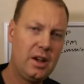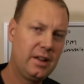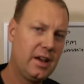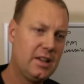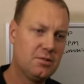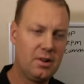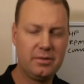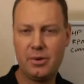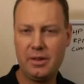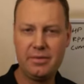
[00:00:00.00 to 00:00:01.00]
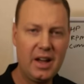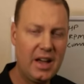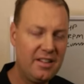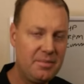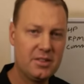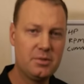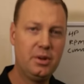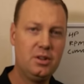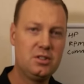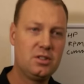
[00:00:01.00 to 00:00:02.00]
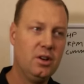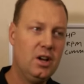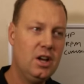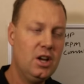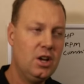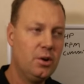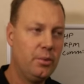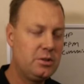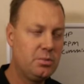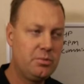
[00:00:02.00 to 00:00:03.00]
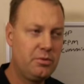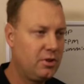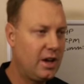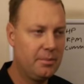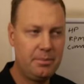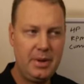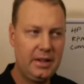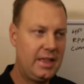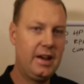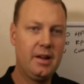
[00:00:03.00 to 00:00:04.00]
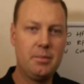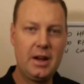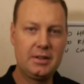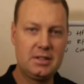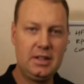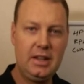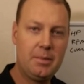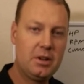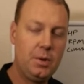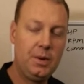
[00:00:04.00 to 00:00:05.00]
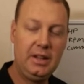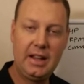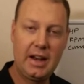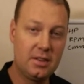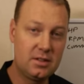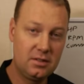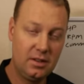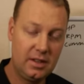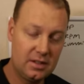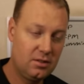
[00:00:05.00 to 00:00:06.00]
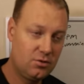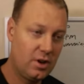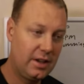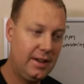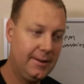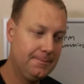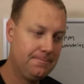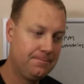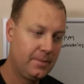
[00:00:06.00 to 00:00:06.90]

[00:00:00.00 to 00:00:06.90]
A lot of guys around 45 pounds of boost. So we just kind of picked that number out to see how much we would get out of this, this truck here.